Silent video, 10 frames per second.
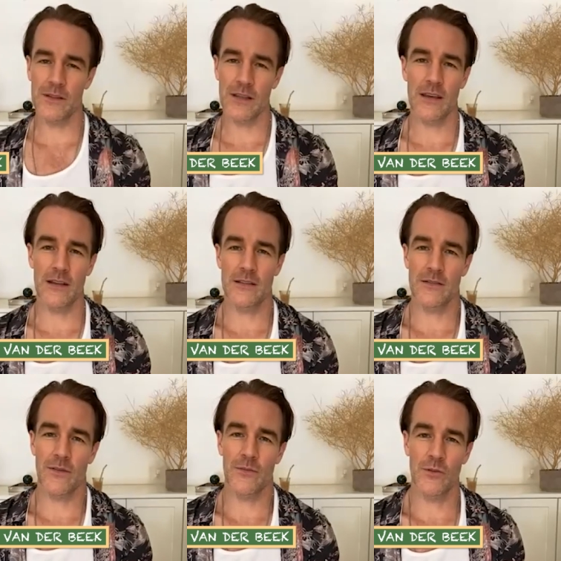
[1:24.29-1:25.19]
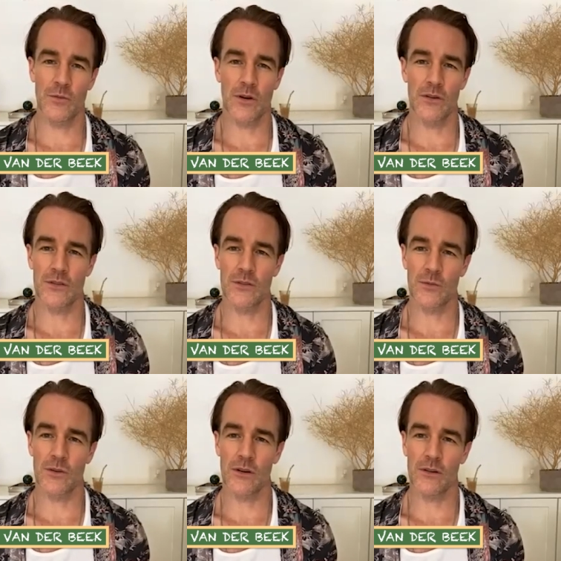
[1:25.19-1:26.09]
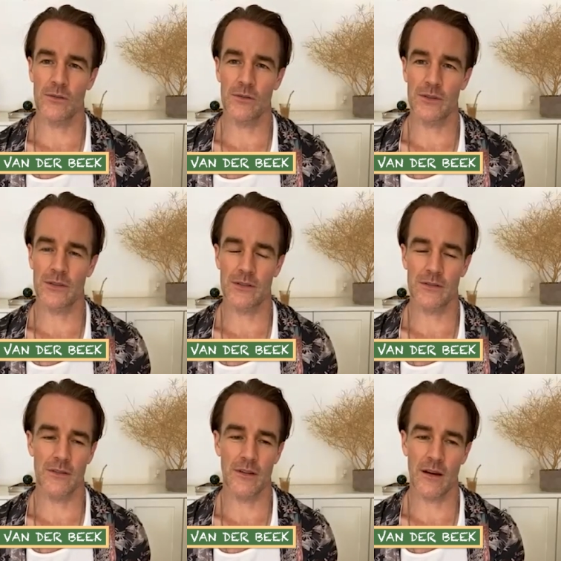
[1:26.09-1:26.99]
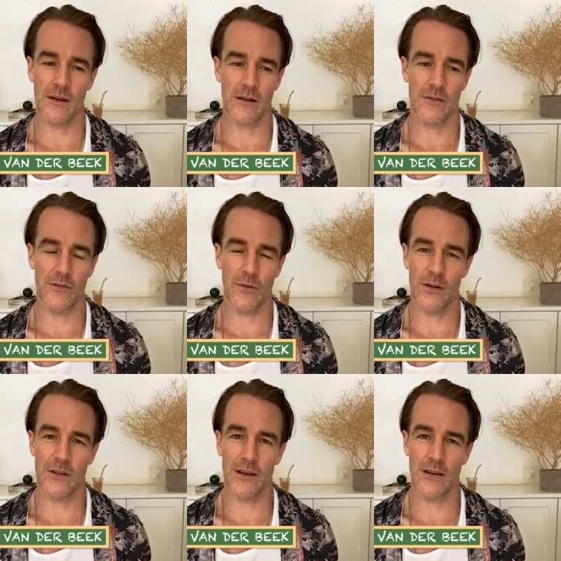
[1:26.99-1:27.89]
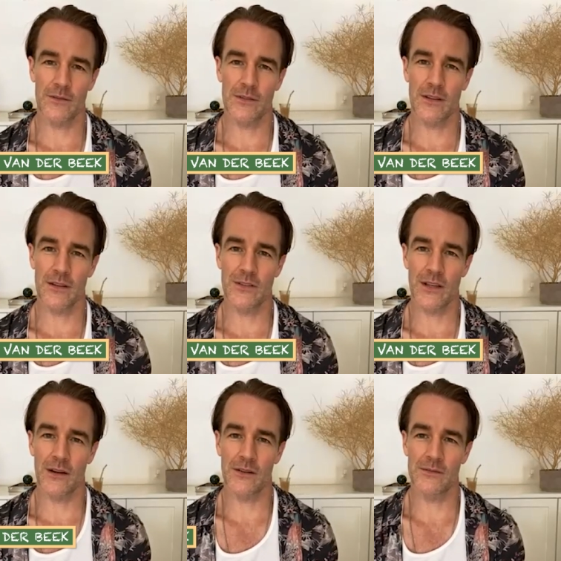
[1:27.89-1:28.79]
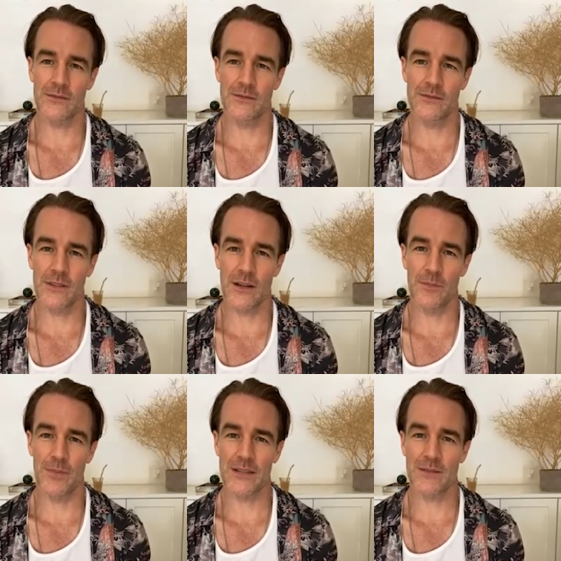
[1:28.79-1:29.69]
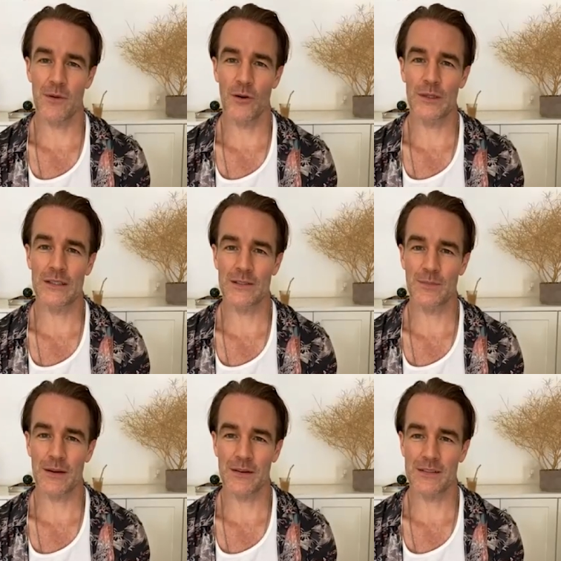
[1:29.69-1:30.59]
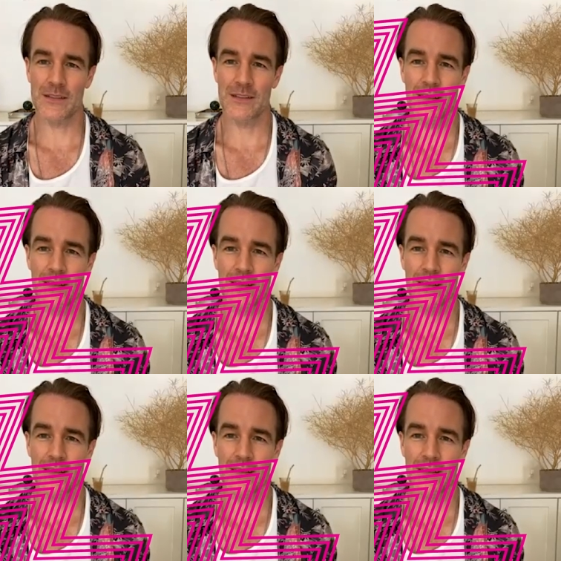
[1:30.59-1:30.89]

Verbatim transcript: the kids from Zoom call to Zoom call was not our forte. It was not our best moment as parents.